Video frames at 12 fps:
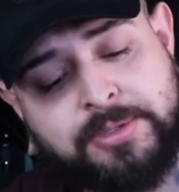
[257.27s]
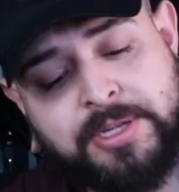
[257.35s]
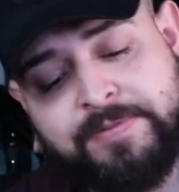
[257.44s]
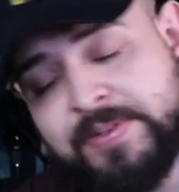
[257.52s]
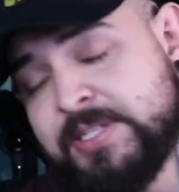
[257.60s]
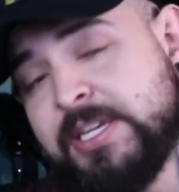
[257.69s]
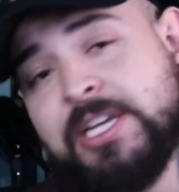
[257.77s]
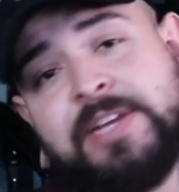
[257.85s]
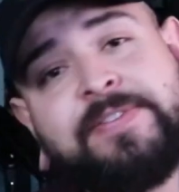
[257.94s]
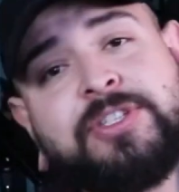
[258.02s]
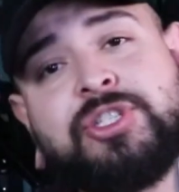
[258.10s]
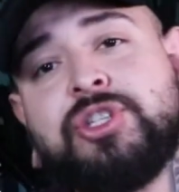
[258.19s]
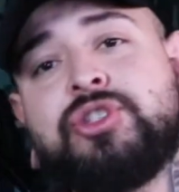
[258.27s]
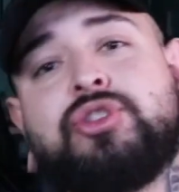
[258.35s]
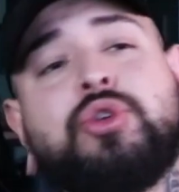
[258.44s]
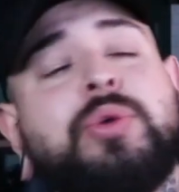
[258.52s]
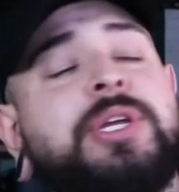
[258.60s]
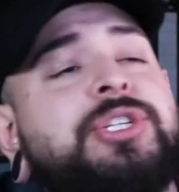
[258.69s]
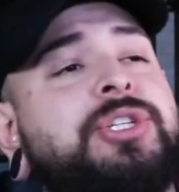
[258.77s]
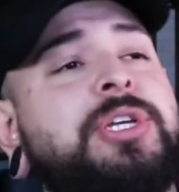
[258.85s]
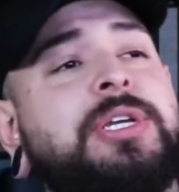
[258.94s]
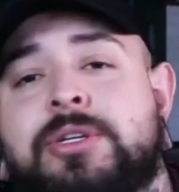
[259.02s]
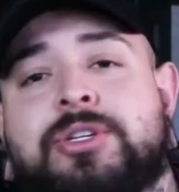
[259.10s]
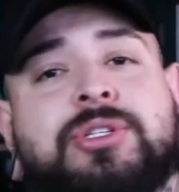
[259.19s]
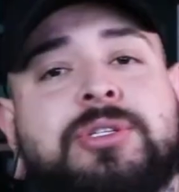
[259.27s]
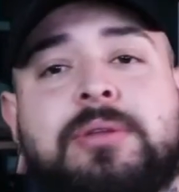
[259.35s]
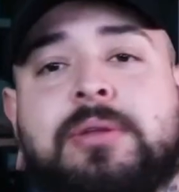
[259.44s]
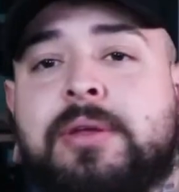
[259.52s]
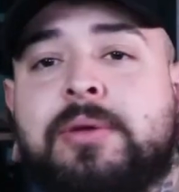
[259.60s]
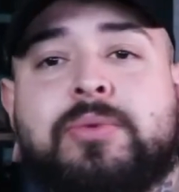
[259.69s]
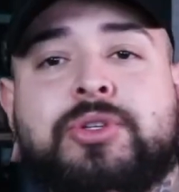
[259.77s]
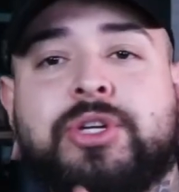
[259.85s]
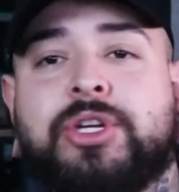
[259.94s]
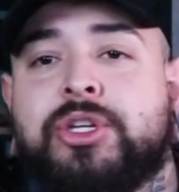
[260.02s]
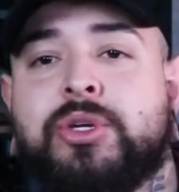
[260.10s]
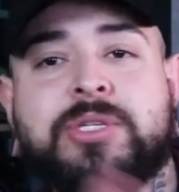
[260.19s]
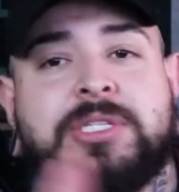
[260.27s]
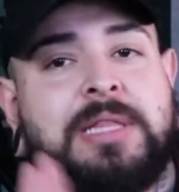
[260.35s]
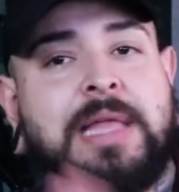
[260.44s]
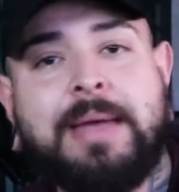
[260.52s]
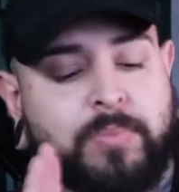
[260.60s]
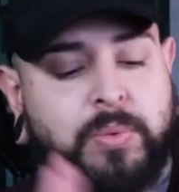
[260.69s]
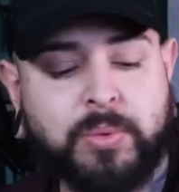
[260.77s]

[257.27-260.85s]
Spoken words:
If it's just too itchy, just what you can do is slap.